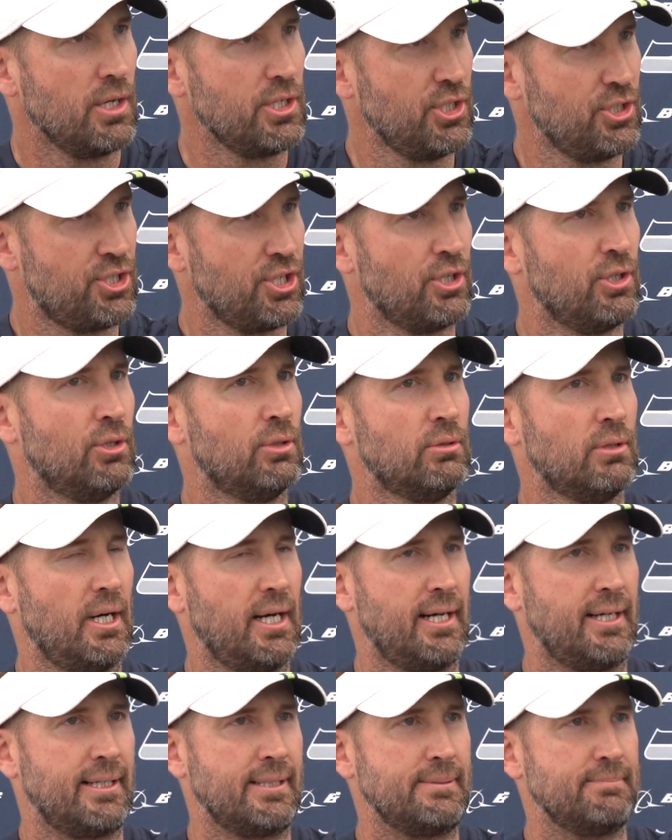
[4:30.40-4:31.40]
You do.
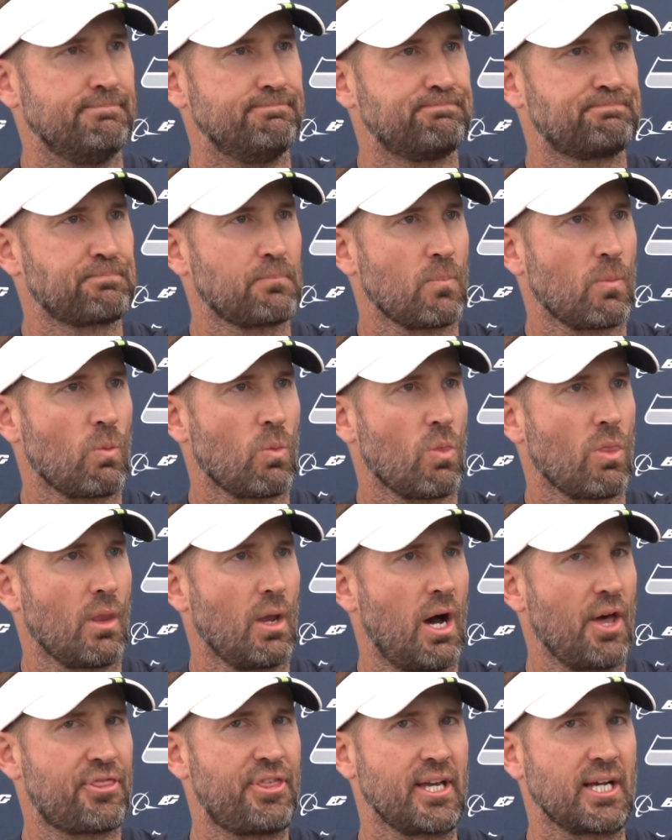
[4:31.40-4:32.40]

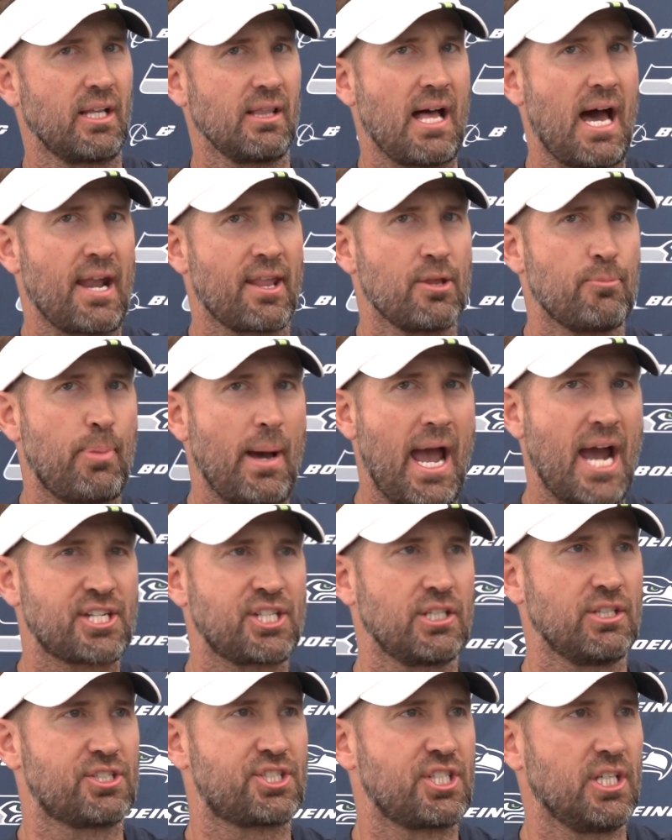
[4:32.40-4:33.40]
I think a lot of the
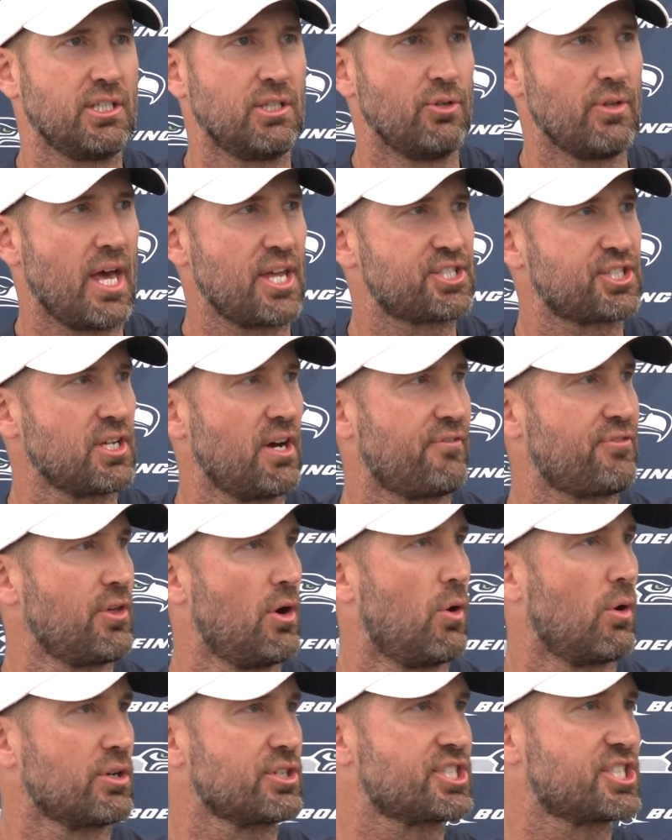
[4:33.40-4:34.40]
backs that you see do that stuff,
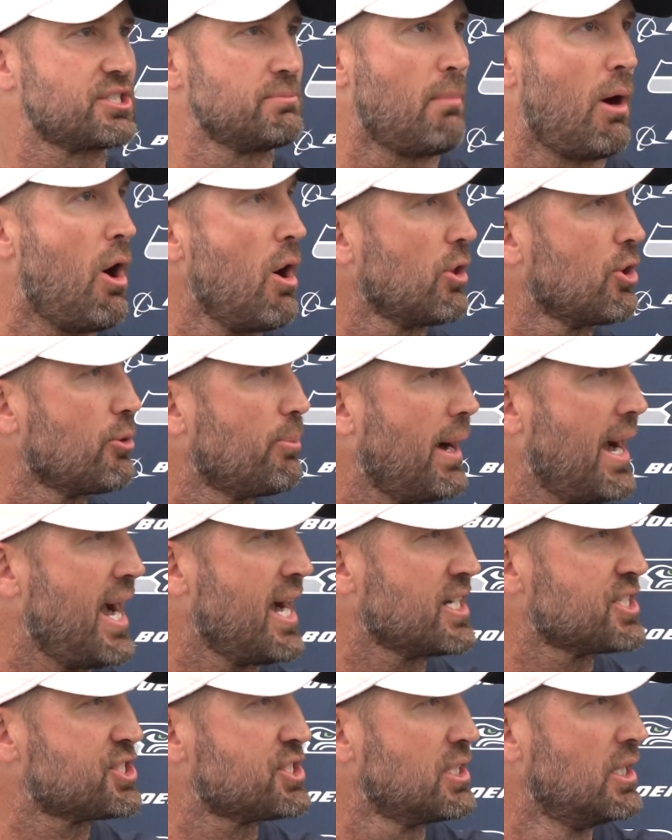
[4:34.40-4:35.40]
though, are smaller
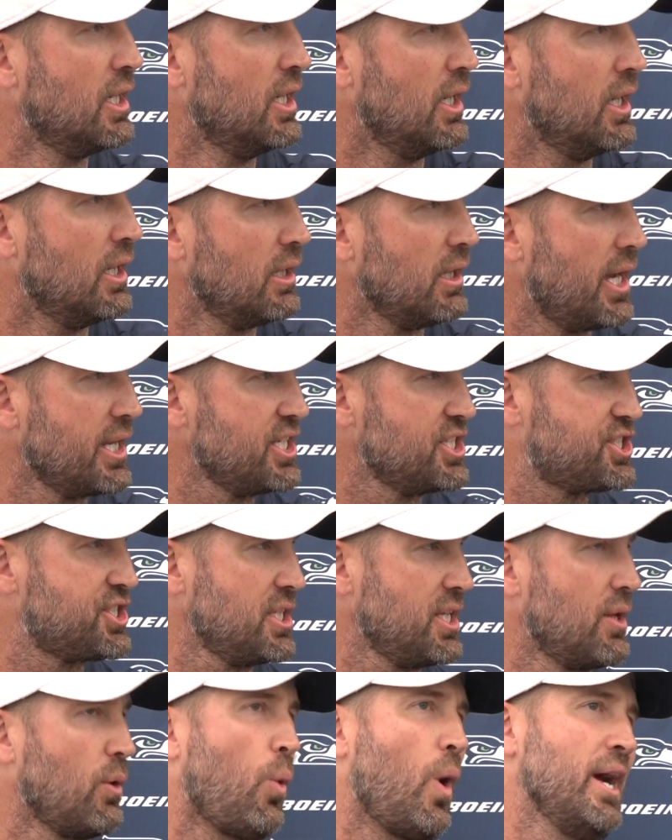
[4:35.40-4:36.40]
backs. Like you
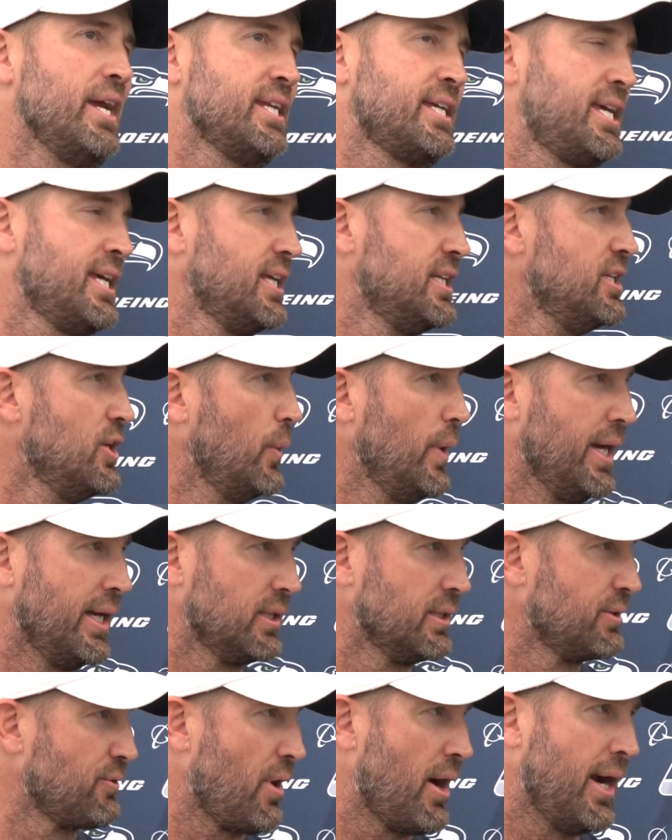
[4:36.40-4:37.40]
see the white kid in New
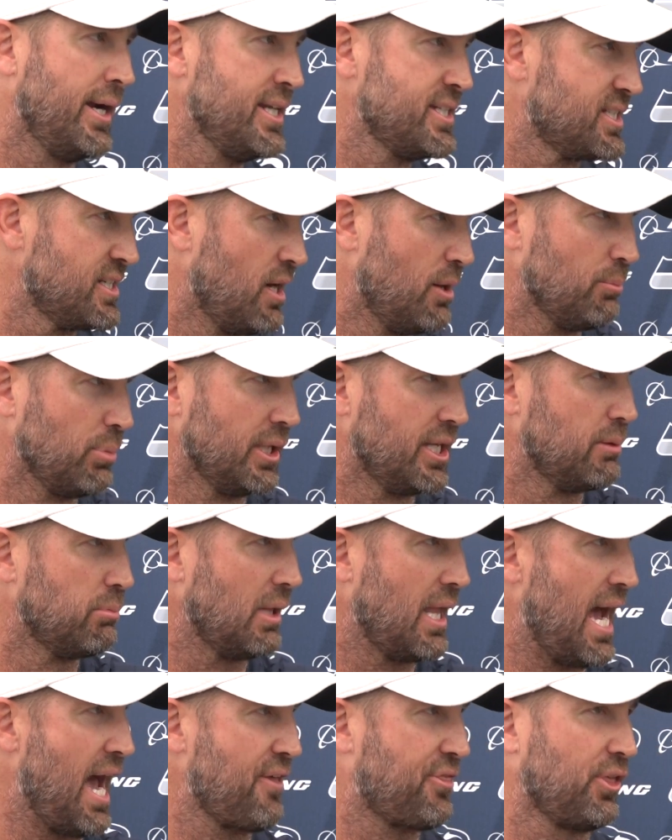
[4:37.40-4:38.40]
England, right? He's an
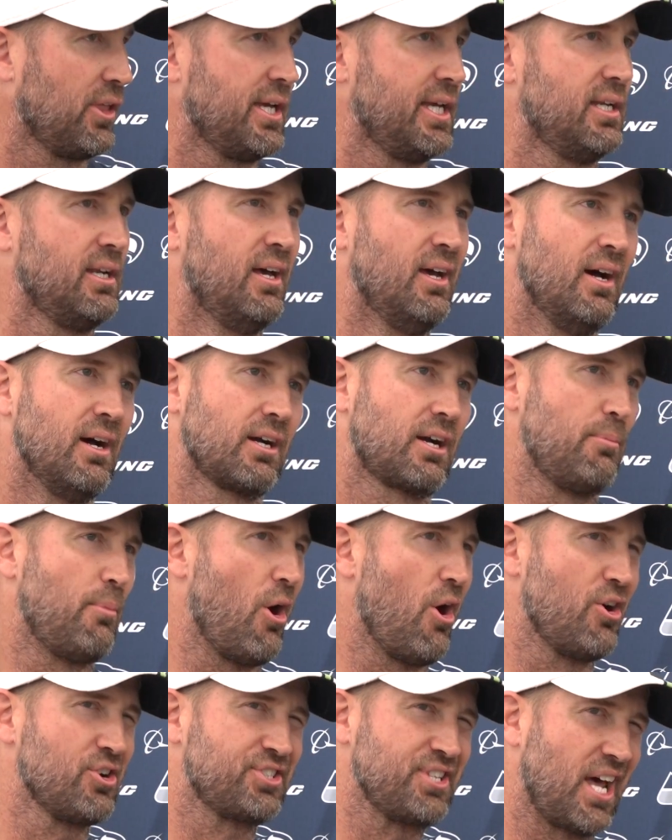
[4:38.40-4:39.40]
unbelievable athlete.
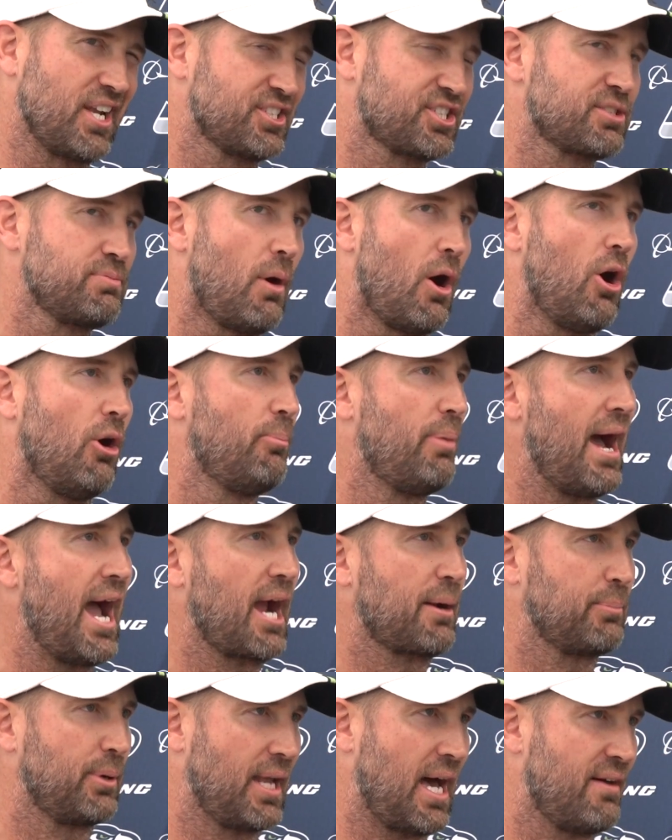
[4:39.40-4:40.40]
Kamara's not a small
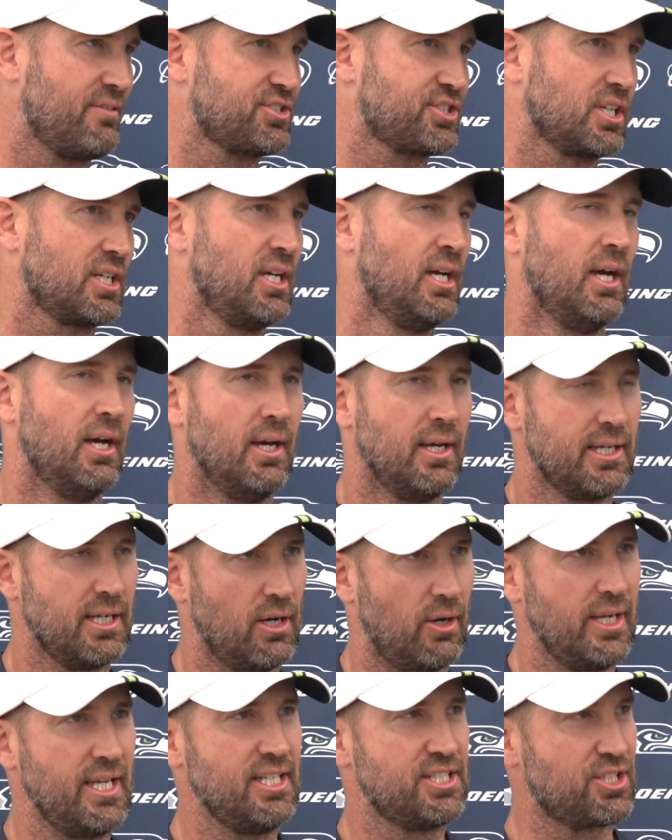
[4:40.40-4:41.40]
back, but obviously, you
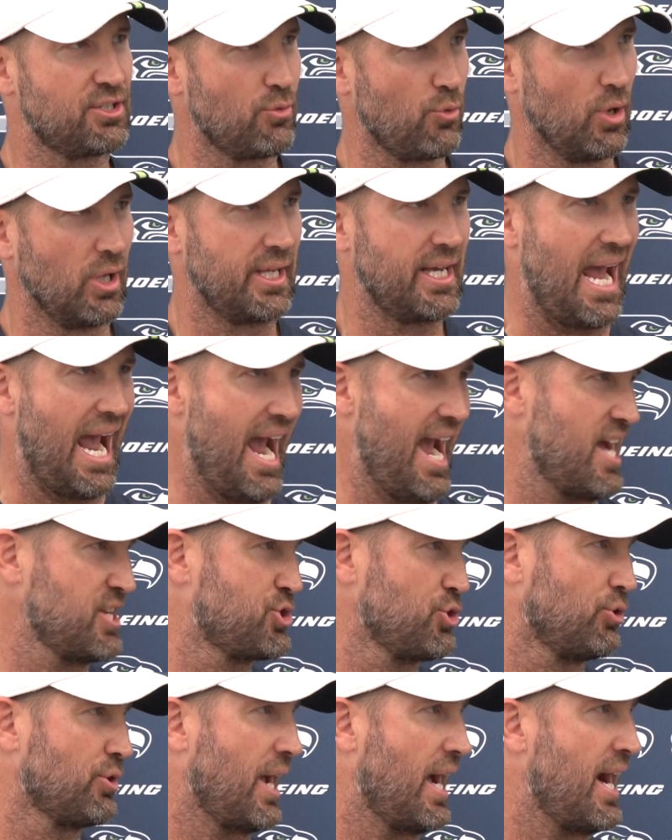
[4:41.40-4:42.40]
know, he's a really
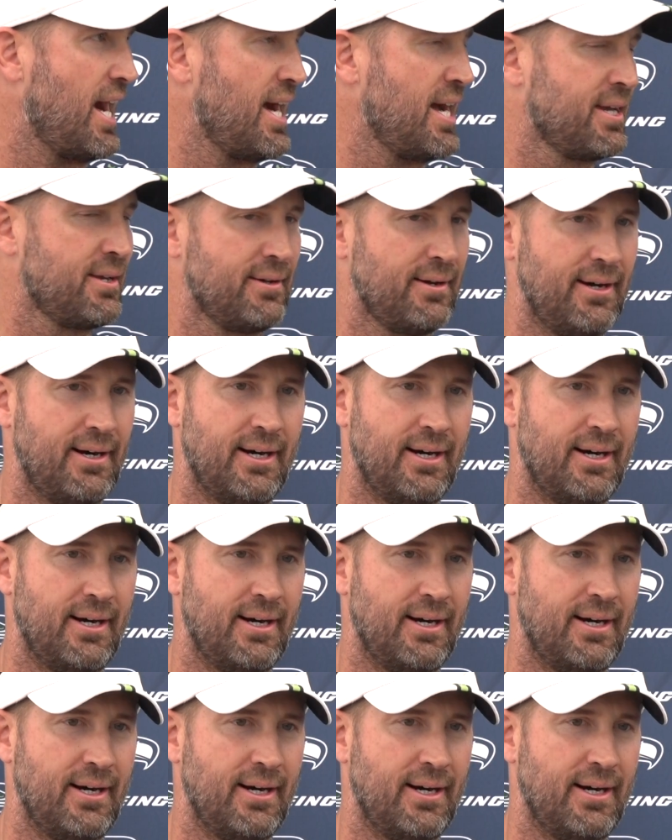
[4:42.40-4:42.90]
agile guy.